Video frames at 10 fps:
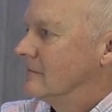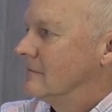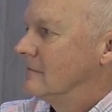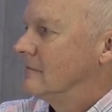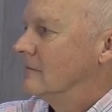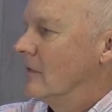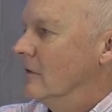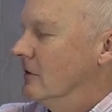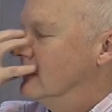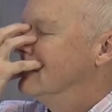
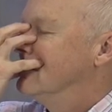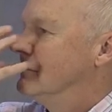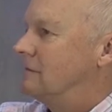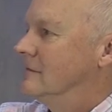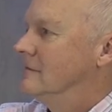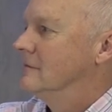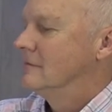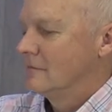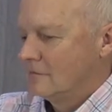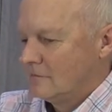
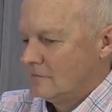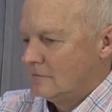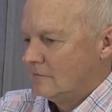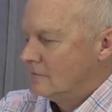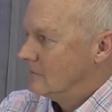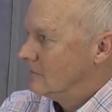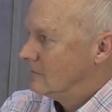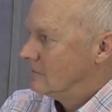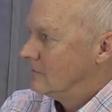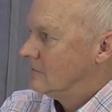
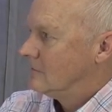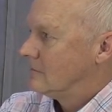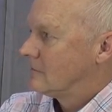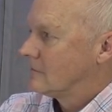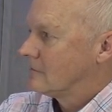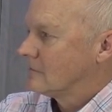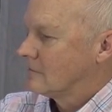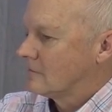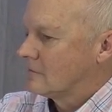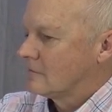
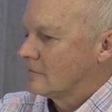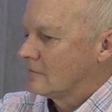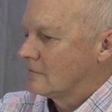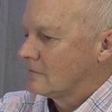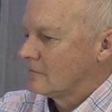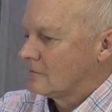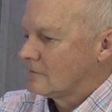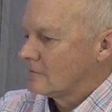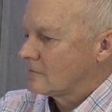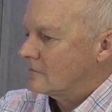
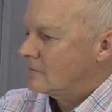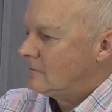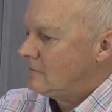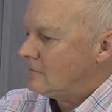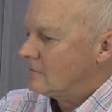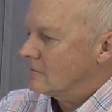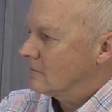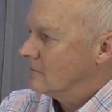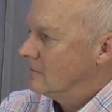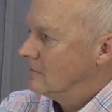
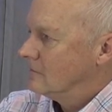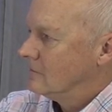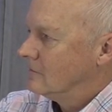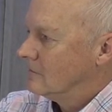This person isn't speaking.